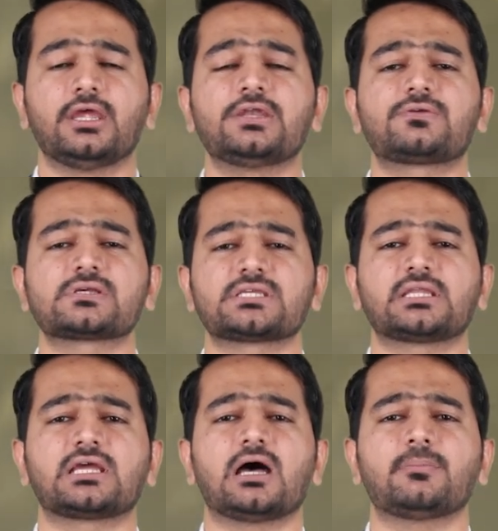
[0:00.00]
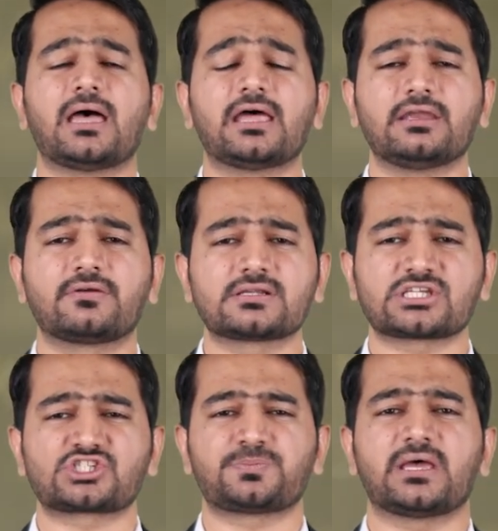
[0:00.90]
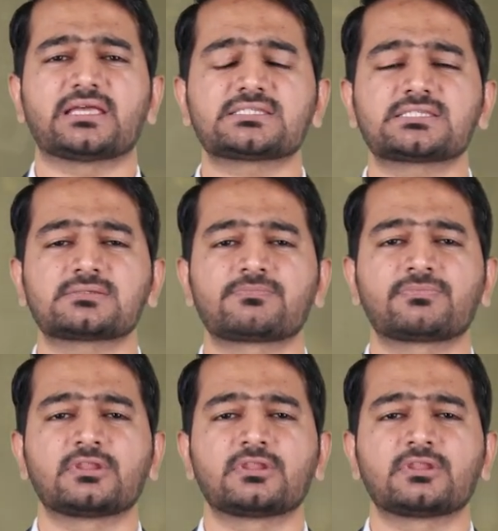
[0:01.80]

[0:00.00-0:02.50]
Interest income and interest expense,